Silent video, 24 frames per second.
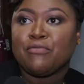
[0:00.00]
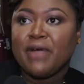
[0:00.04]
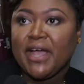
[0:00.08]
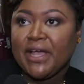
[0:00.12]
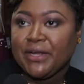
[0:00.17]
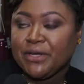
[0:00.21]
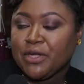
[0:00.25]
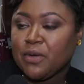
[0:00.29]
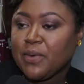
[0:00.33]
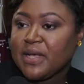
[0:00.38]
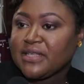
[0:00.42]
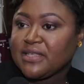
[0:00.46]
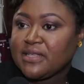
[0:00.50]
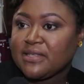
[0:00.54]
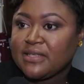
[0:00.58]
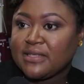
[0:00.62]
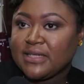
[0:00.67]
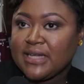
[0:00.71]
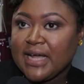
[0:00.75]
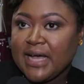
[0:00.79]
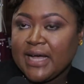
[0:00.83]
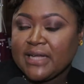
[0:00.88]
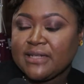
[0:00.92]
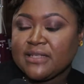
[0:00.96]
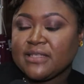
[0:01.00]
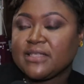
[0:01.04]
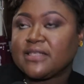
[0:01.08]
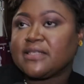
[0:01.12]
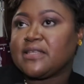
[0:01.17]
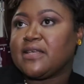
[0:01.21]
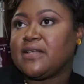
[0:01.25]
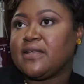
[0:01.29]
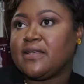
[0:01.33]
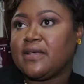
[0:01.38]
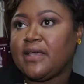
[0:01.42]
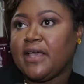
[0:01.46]
Right now, as it stands,
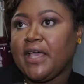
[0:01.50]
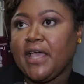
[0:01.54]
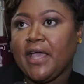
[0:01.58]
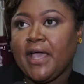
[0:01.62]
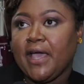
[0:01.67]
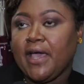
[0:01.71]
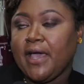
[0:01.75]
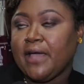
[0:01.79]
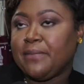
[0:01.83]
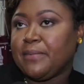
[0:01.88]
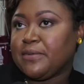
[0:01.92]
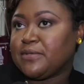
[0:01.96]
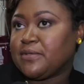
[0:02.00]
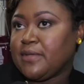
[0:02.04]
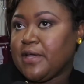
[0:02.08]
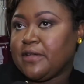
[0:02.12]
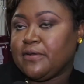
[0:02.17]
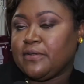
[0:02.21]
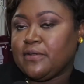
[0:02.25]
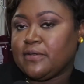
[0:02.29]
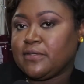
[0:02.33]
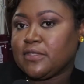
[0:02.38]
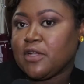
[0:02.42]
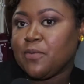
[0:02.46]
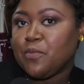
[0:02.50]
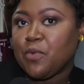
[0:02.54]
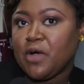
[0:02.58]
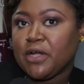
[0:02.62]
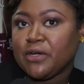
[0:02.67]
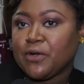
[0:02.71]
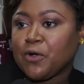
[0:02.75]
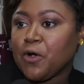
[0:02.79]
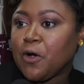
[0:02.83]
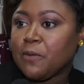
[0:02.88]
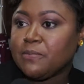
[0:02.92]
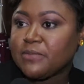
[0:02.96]
Eh, and
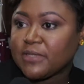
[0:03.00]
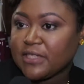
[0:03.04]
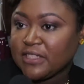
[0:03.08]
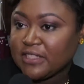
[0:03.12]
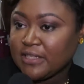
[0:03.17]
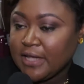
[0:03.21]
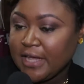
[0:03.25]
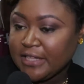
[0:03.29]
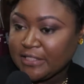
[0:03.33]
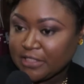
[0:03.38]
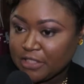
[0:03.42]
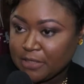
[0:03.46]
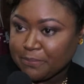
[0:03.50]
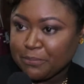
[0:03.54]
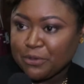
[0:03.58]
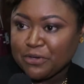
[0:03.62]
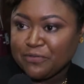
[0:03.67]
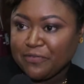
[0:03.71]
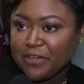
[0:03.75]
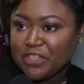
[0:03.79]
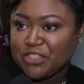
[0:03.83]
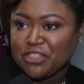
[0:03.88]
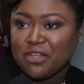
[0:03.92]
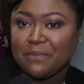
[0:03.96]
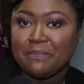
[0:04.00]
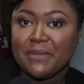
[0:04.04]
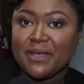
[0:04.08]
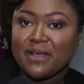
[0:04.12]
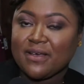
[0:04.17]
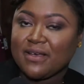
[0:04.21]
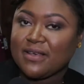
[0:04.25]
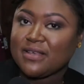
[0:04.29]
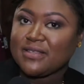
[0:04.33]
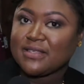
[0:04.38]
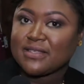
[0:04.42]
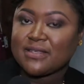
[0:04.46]
someone comes in, into the profession
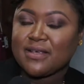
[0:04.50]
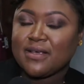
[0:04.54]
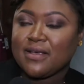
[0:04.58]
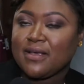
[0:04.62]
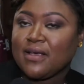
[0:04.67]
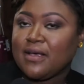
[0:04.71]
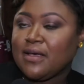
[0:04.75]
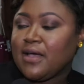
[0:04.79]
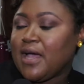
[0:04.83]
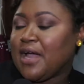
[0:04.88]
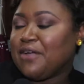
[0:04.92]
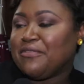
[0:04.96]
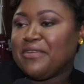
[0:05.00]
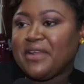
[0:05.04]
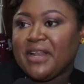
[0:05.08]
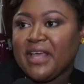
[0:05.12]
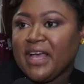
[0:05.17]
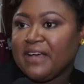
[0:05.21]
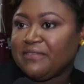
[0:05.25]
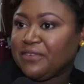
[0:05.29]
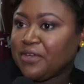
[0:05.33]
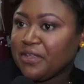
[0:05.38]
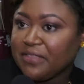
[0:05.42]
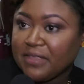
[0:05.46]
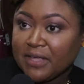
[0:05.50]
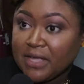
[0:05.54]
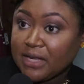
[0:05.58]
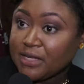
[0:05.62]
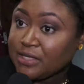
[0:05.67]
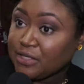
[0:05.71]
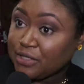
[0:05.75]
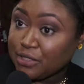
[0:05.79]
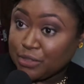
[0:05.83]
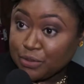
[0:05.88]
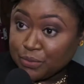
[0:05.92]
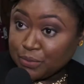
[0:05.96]
because I really have nothing
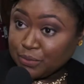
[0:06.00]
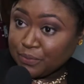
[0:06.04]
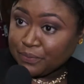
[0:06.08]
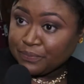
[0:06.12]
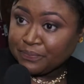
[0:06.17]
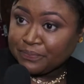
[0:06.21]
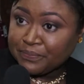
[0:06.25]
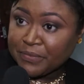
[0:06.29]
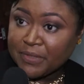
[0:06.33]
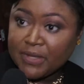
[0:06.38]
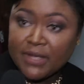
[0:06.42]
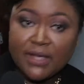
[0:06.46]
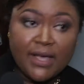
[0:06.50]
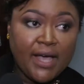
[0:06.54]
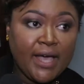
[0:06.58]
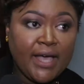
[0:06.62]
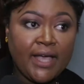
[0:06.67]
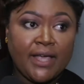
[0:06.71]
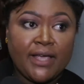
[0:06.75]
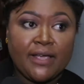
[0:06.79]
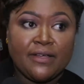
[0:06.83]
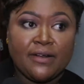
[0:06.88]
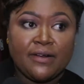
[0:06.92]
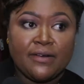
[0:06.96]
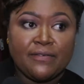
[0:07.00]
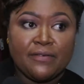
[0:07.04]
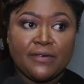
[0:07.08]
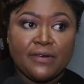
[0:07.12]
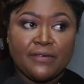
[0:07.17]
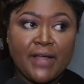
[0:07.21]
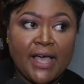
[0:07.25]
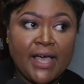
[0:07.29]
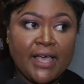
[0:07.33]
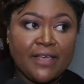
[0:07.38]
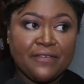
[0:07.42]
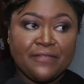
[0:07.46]
else to do. I,
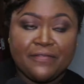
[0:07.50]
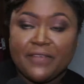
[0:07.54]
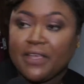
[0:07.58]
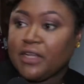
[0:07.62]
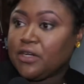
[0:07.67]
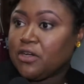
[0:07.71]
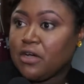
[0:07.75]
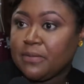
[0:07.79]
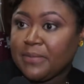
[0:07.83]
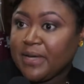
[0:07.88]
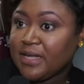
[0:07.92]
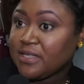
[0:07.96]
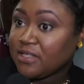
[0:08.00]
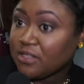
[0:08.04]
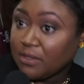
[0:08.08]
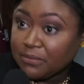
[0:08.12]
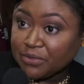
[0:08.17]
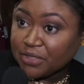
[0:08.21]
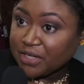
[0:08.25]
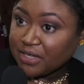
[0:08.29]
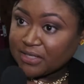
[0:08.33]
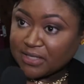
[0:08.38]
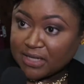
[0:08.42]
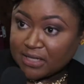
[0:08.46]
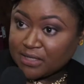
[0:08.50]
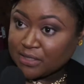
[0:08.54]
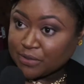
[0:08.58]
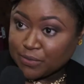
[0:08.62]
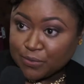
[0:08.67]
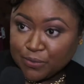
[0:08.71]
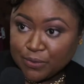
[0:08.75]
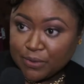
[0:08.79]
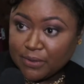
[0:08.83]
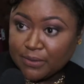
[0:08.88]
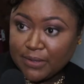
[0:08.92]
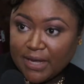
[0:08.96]
I fail all my subjects at
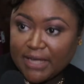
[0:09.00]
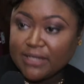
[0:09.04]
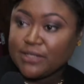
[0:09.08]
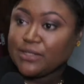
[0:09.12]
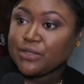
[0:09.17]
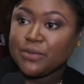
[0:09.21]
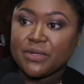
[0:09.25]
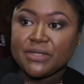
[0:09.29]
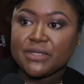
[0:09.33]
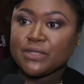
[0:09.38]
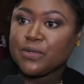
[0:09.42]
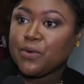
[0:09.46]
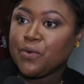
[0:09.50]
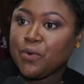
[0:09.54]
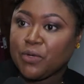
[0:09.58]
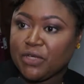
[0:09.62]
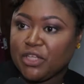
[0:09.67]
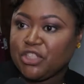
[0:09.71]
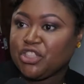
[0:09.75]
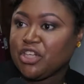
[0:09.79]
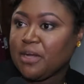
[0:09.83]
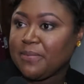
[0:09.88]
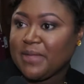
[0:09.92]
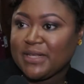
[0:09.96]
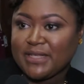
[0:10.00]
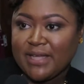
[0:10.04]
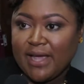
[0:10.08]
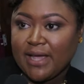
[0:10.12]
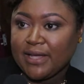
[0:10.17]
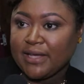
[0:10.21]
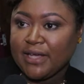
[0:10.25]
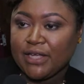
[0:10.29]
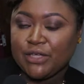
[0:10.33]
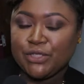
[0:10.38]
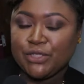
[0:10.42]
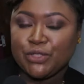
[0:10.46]
school, and so it's the only job that
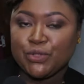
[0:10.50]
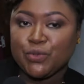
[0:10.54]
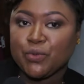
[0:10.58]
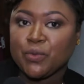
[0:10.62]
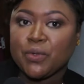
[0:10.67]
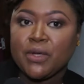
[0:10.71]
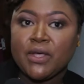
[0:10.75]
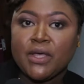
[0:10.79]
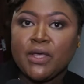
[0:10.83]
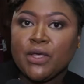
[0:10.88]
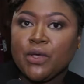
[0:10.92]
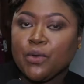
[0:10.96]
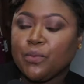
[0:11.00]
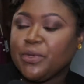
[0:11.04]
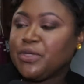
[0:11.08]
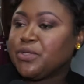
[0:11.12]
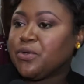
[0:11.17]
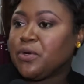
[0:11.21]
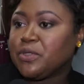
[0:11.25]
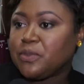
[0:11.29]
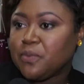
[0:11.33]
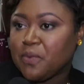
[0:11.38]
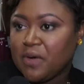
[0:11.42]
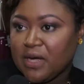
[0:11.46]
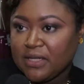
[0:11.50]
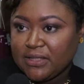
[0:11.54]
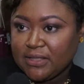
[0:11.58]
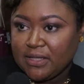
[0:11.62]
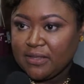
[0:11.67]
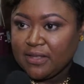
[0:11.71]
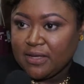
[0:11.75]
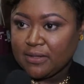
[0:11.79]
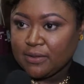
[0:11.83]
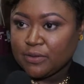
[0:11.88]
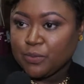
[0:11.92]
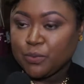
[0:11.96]
I can do. We don't want it
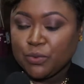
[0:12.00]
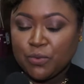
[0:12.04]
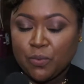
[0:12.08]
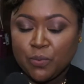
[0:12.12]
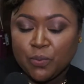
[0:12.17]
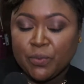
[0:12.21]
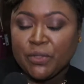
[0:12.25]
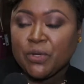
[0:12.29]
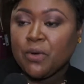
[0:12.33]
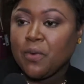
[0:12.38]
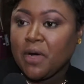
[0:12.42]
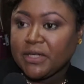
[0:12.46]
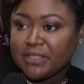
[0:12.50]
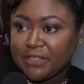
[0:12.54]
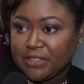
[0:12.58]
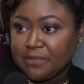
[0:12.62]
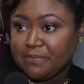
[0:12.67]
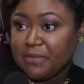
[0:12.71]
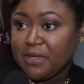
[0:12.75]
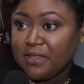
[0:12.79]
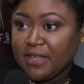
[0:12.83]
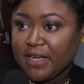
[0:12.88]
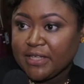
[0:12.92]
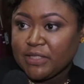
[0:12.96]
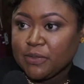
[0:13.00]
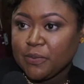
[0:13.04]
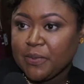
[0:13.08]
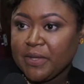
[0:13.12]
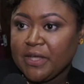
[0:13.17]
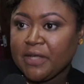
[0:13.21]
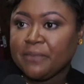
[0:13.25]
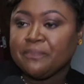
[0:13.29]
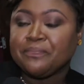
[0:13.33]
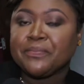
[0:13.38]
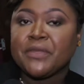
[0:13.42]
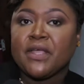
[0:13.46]
that don't, we don't want it to be that
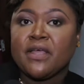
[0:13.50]
way.